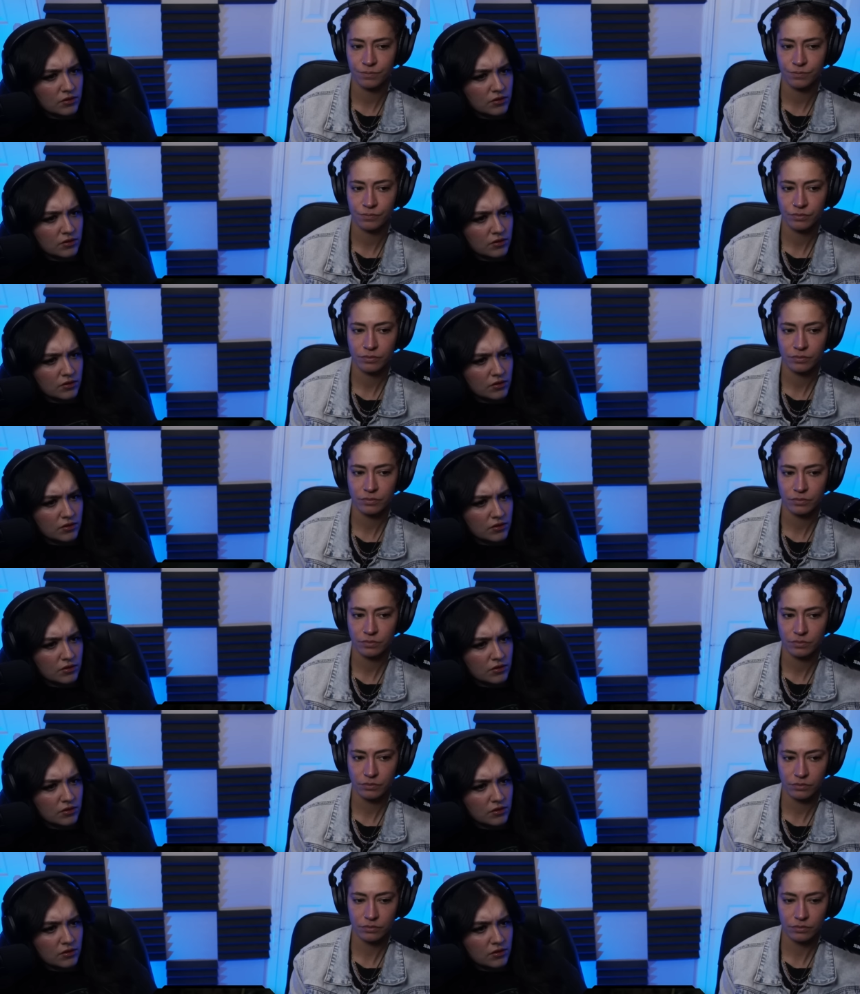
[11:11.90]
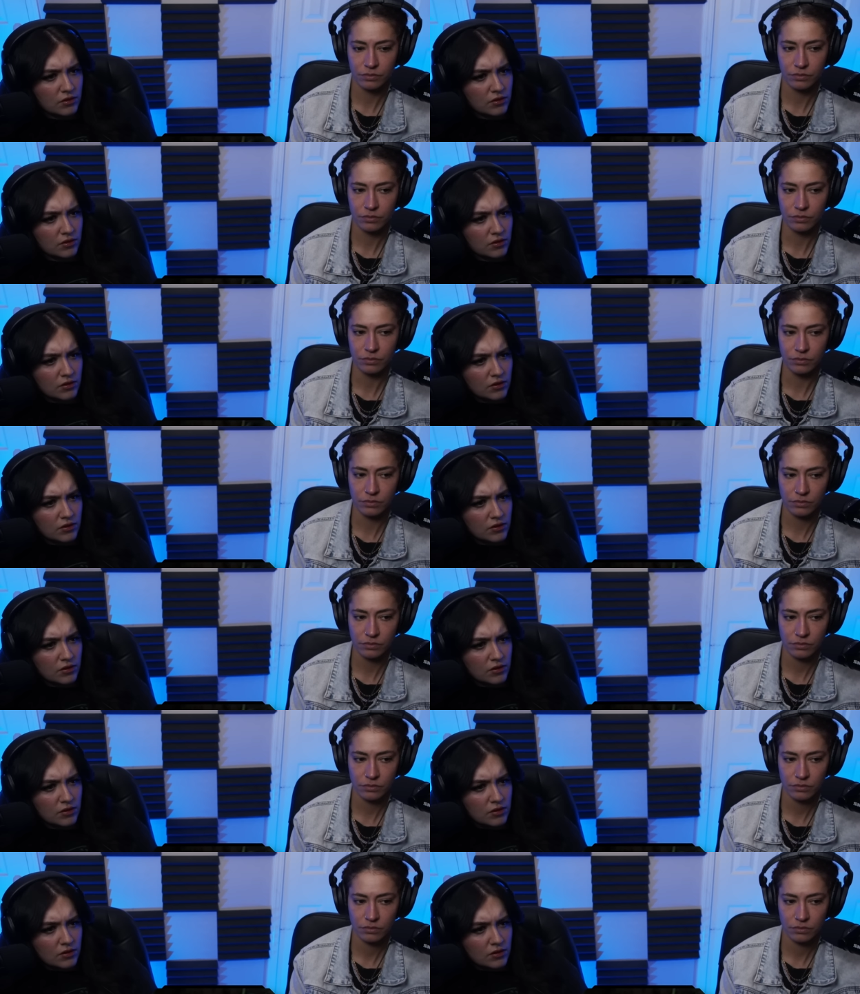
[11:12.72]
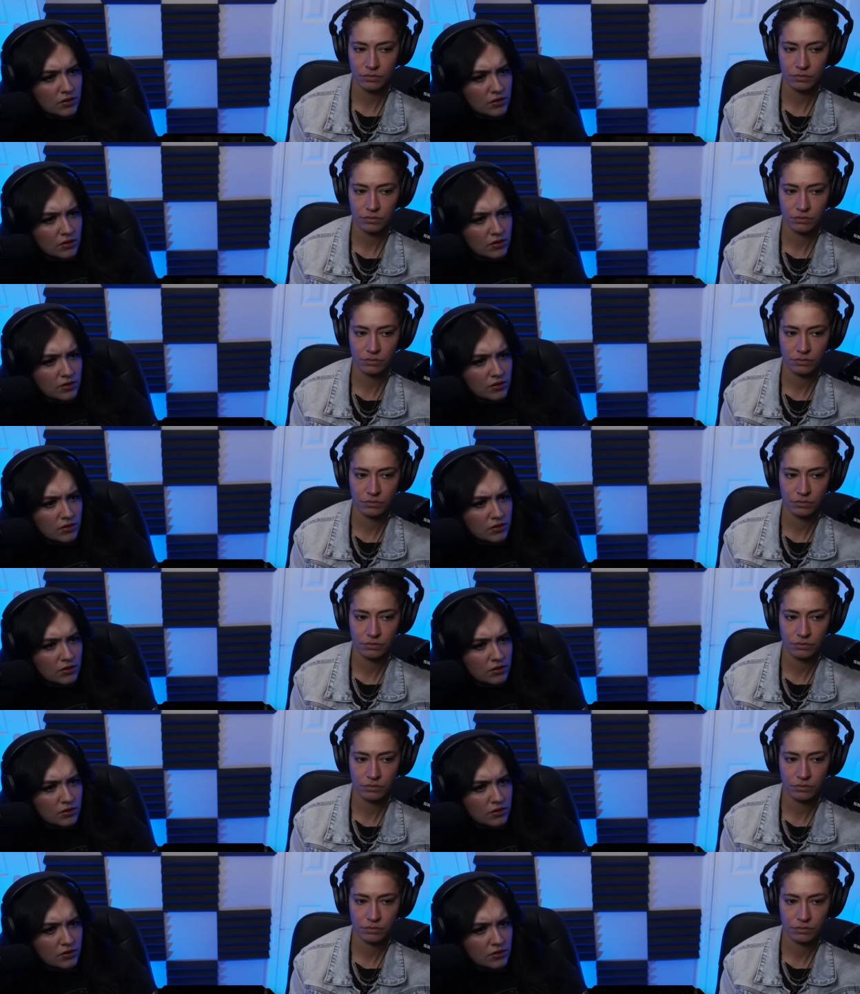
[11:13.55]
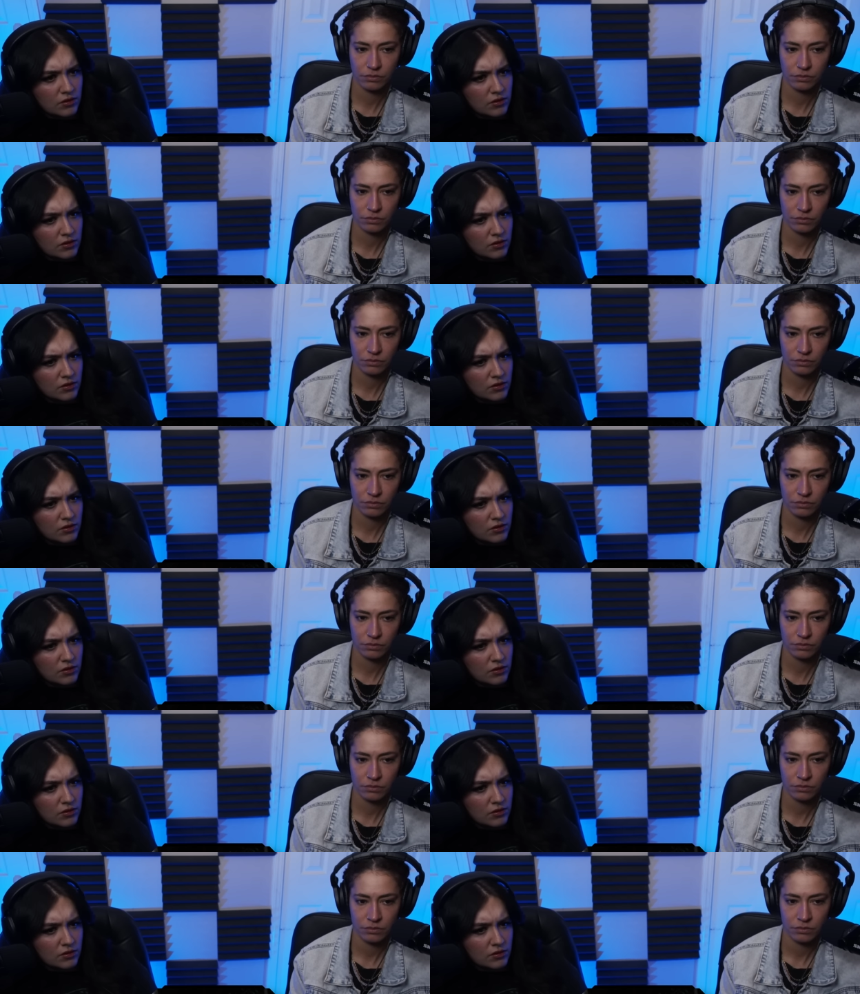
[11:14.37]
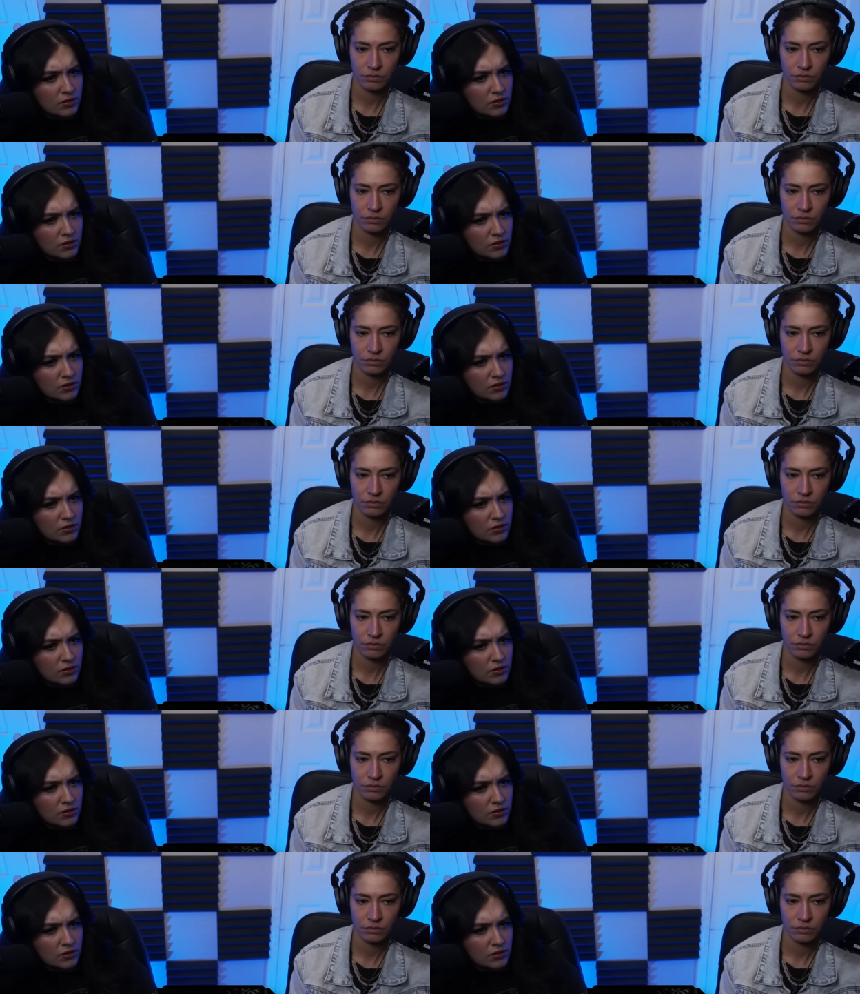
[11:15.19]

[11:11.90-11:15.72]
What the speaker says: No one is speaking in this clip.